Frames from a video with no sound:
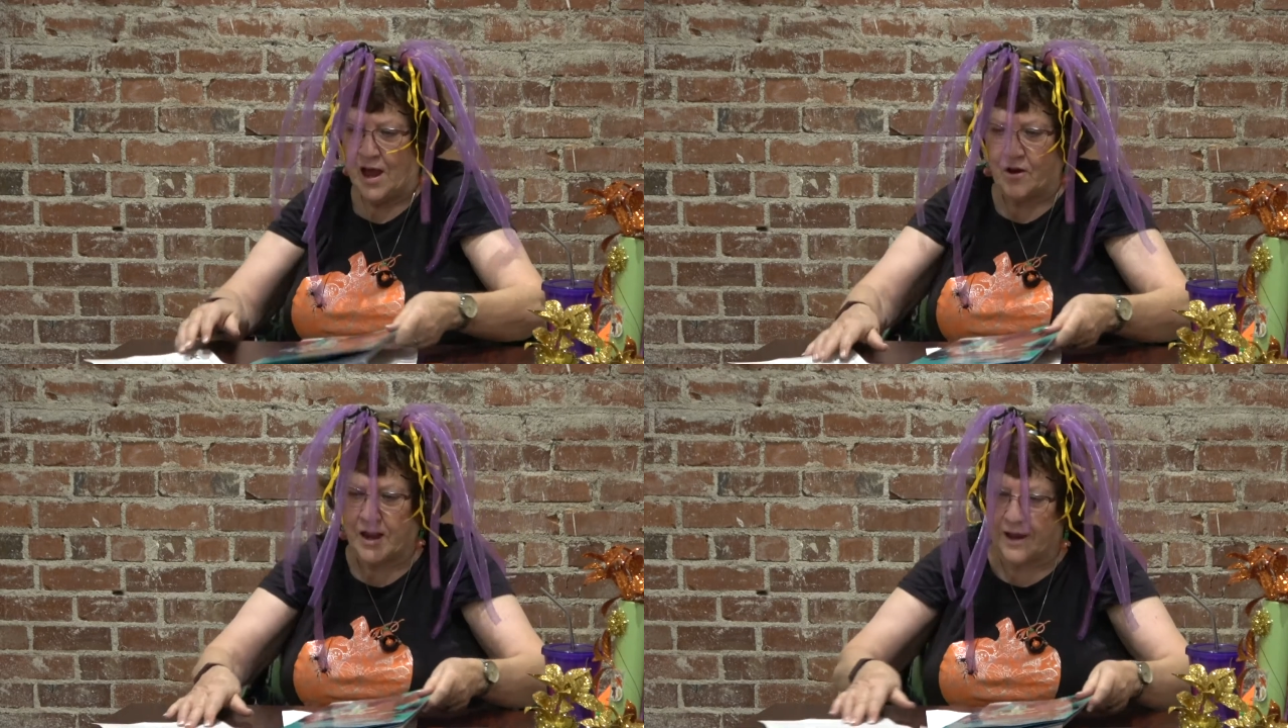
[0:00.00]

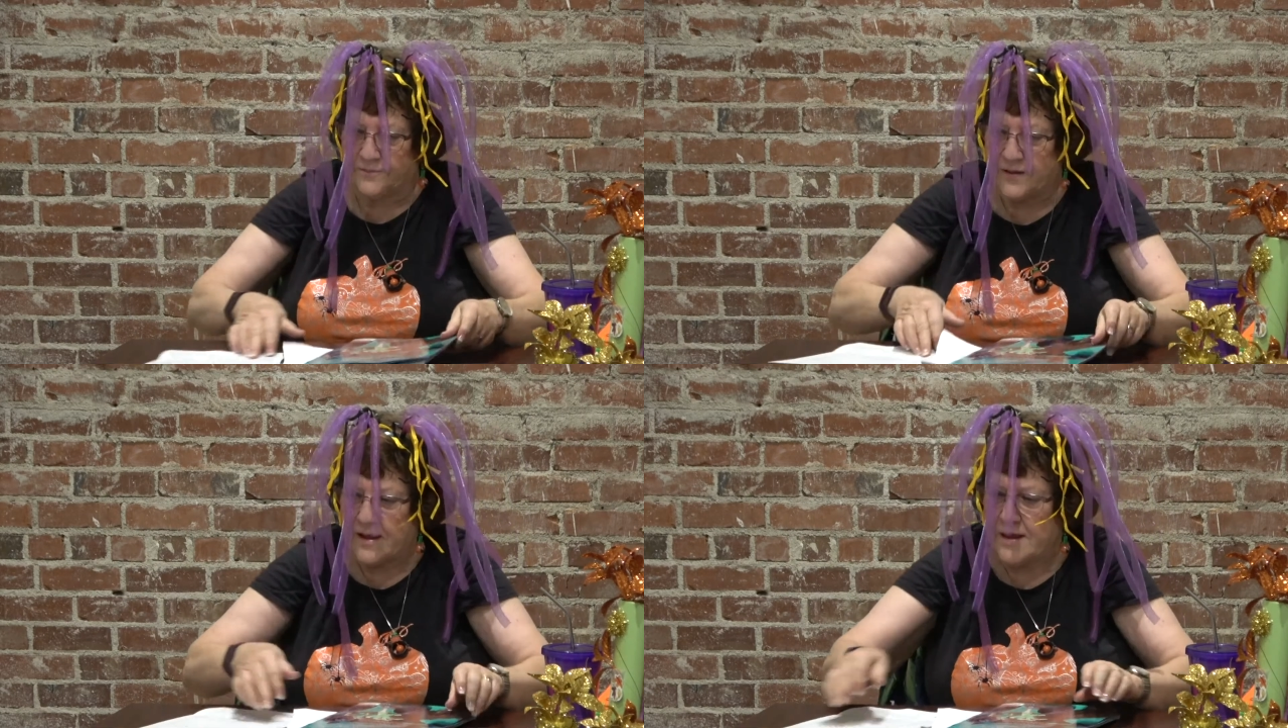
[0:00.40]
Okay,
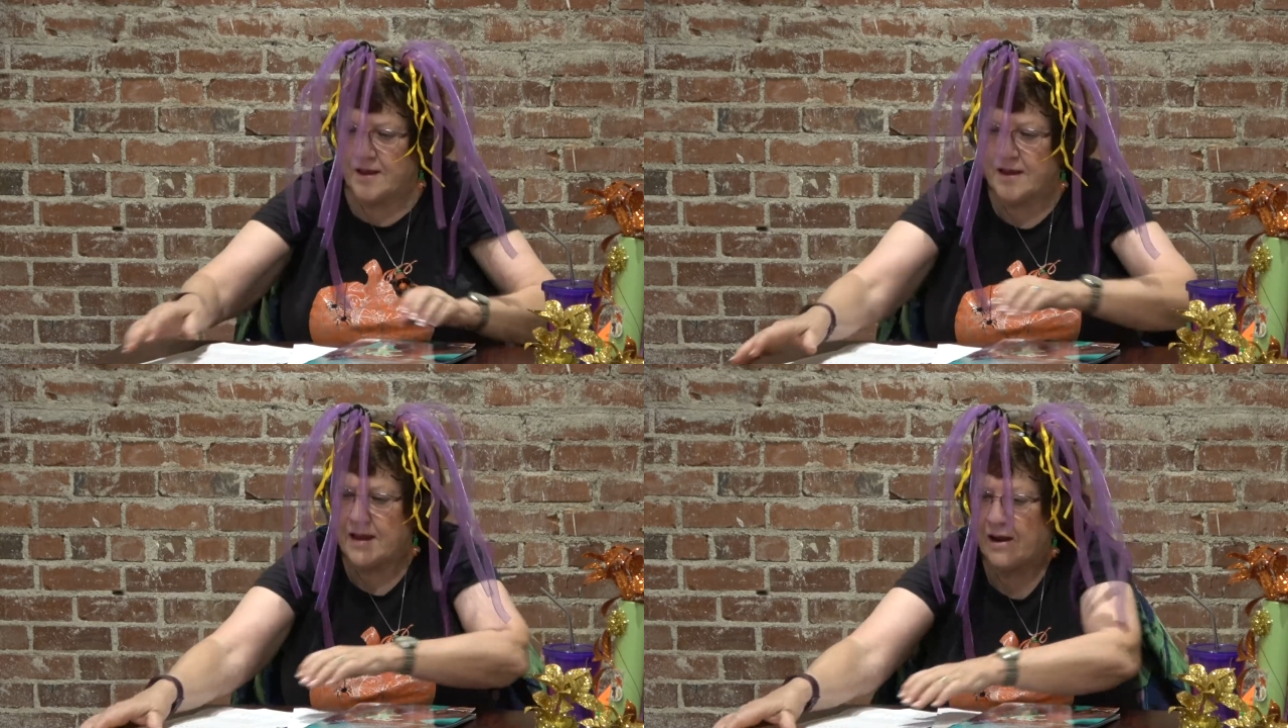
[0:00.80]

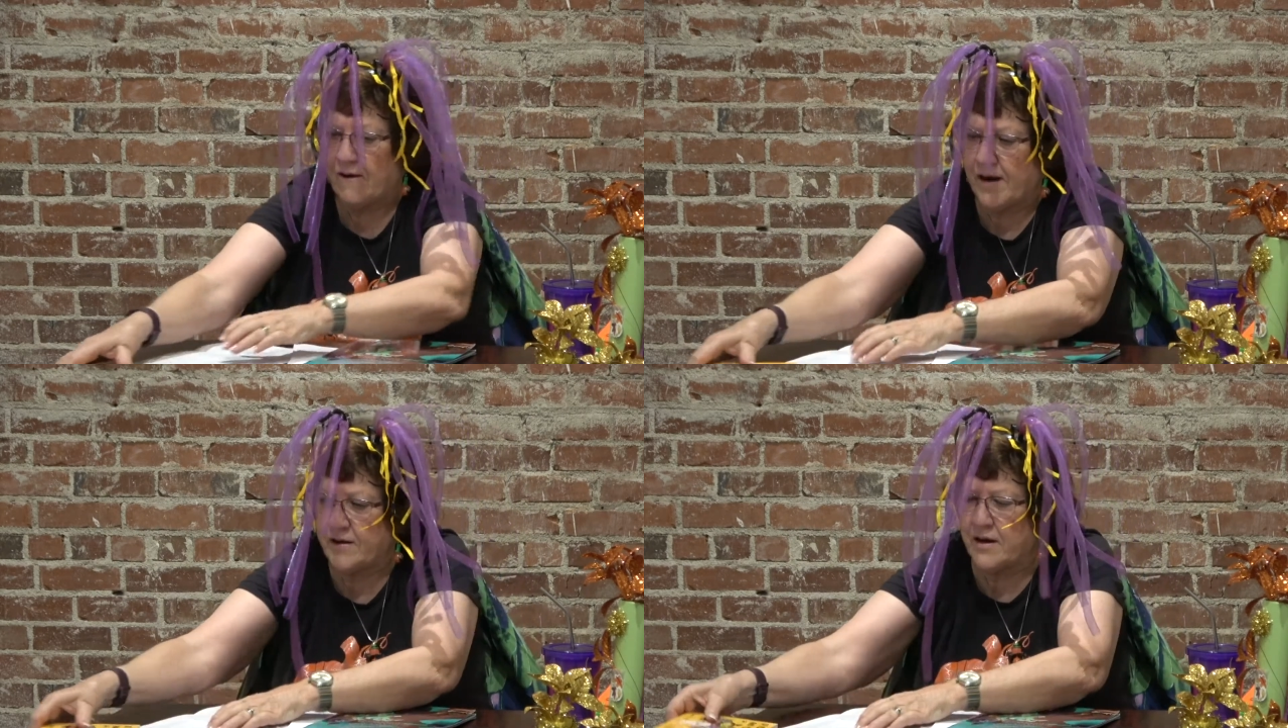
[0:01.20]
all
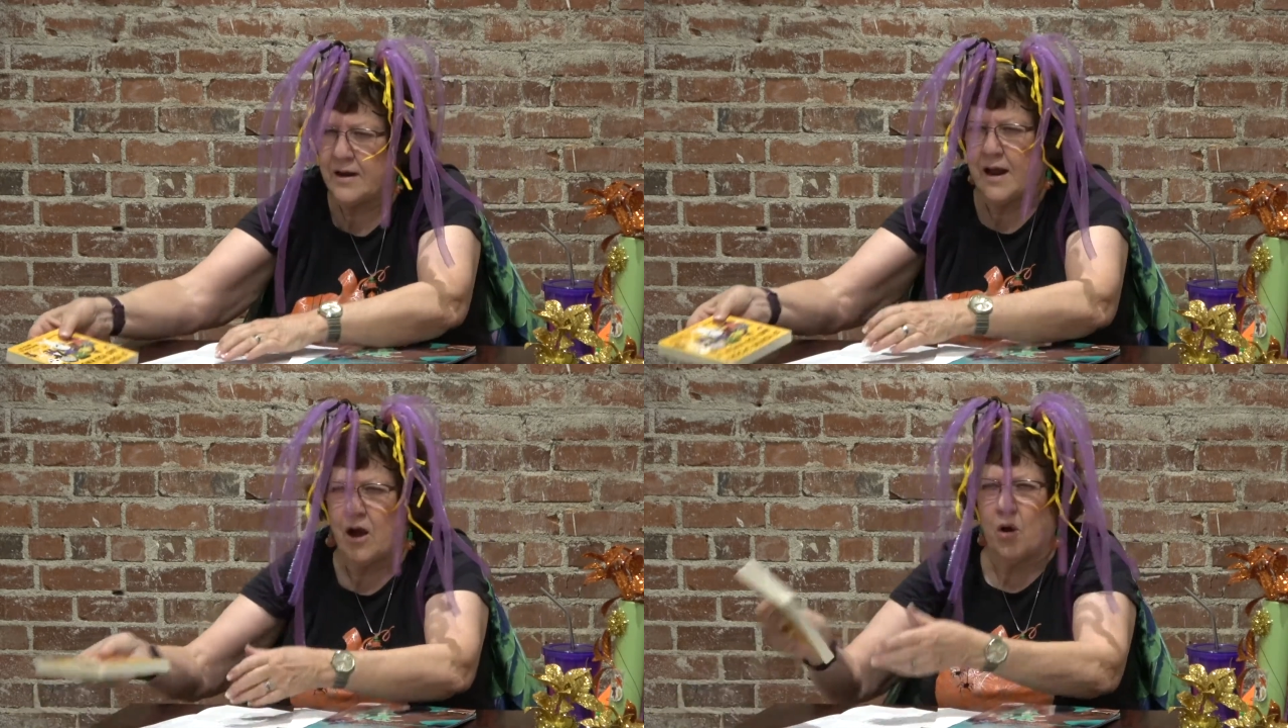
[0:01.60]
right,
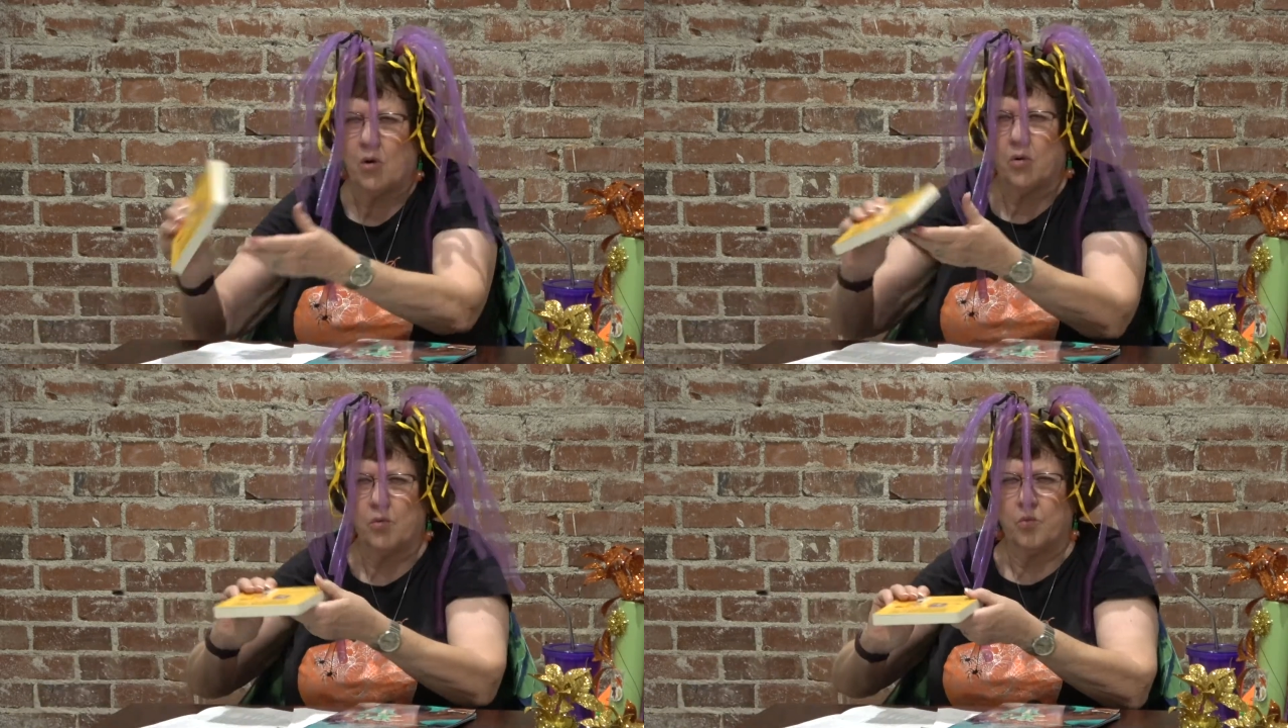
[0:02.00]

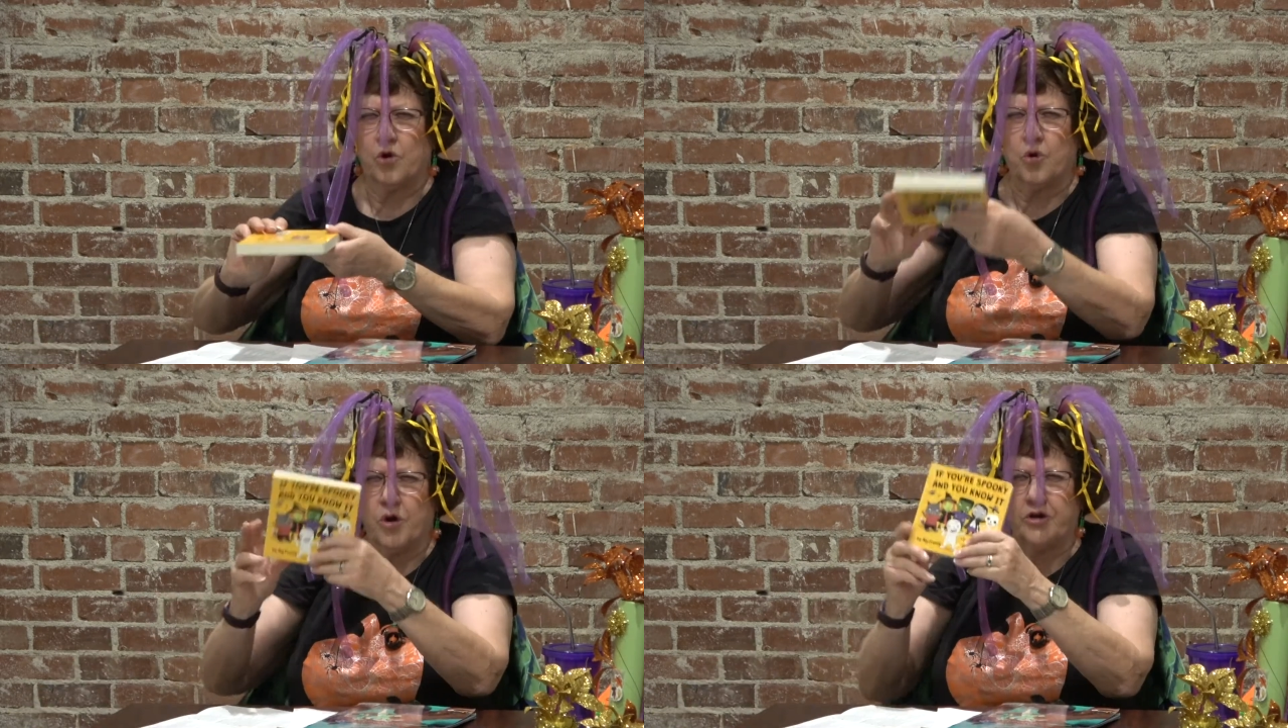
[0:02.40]
now
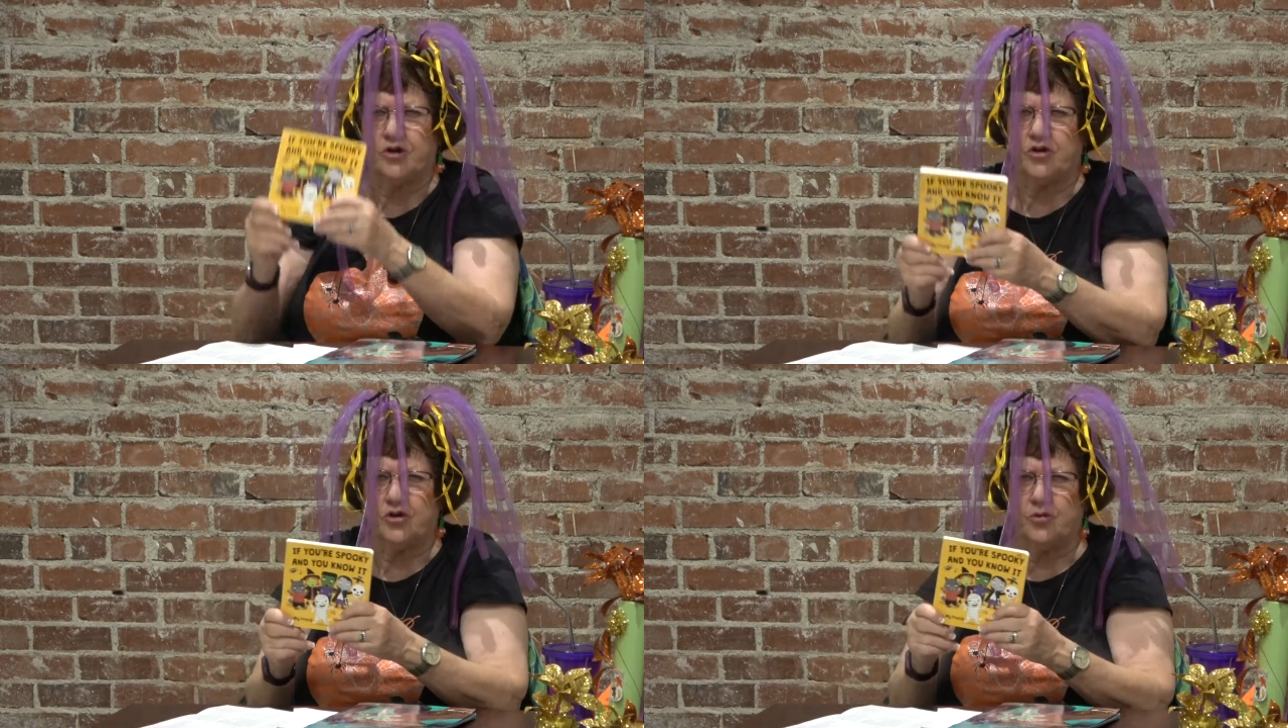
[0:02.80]
we're going
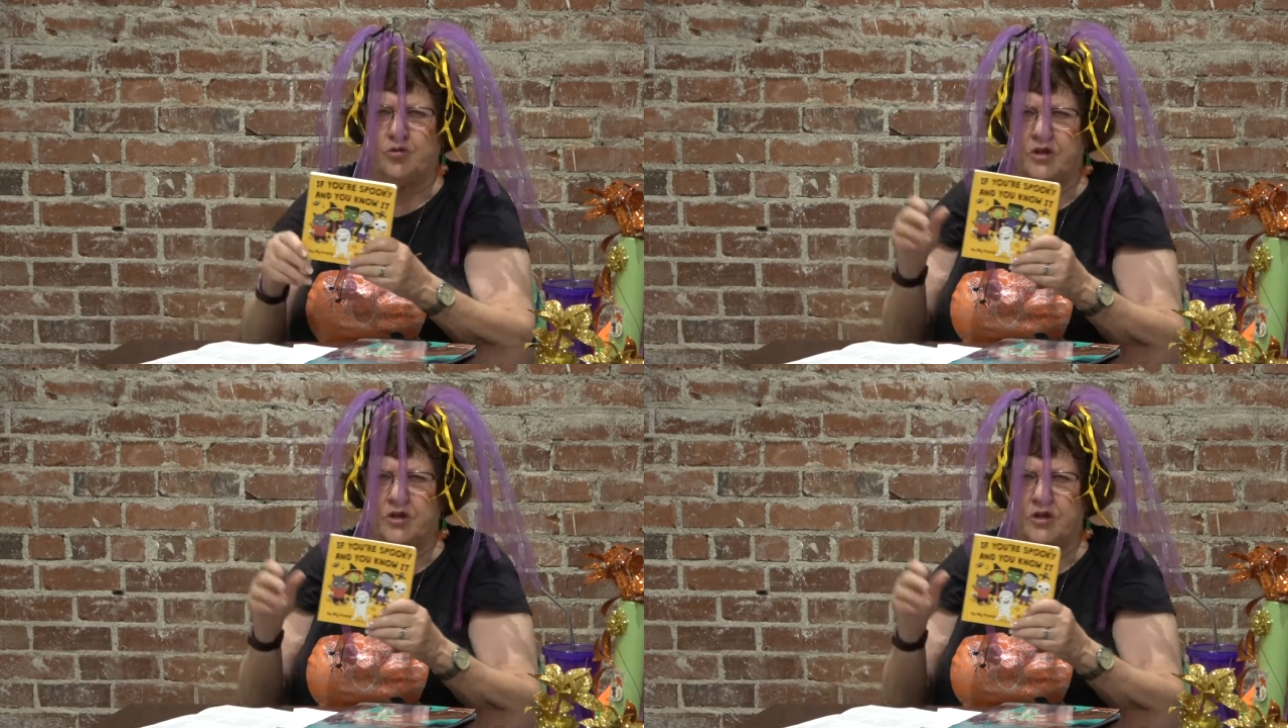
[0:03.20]
to do,